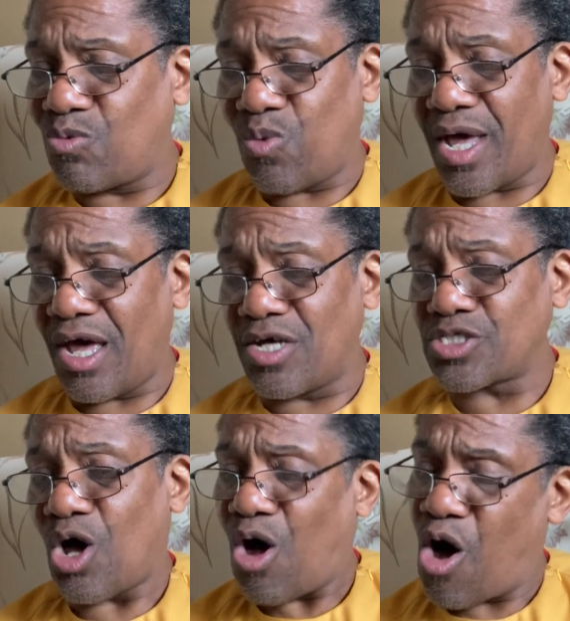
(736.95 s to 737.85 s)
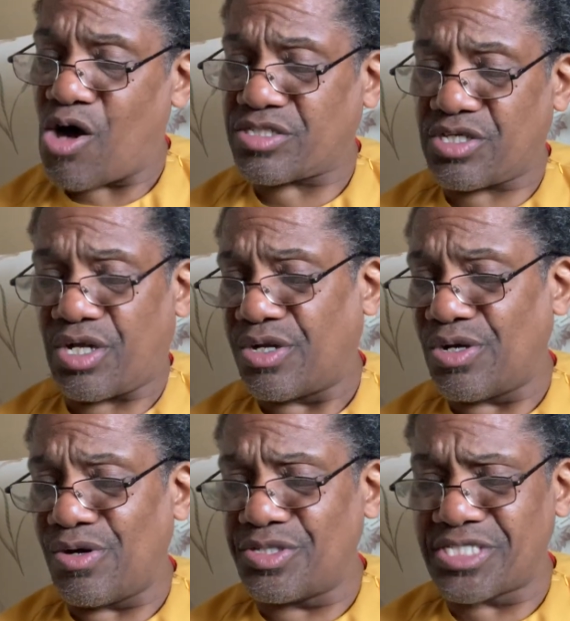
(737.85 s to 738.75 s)
wells, hawked
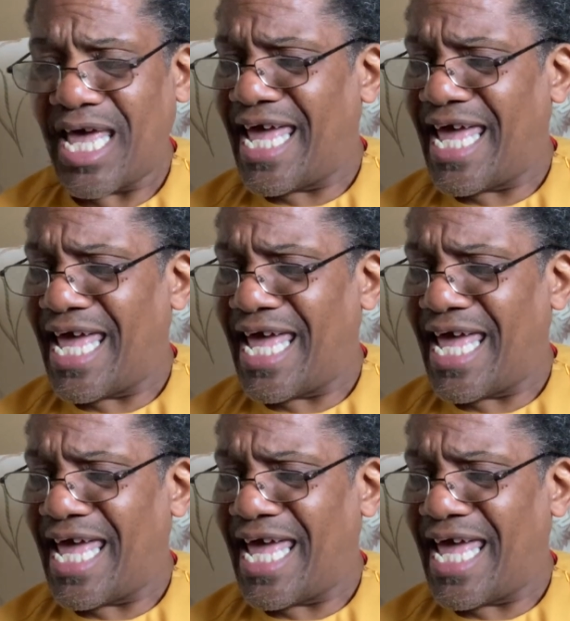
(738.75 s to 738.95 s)
clothes.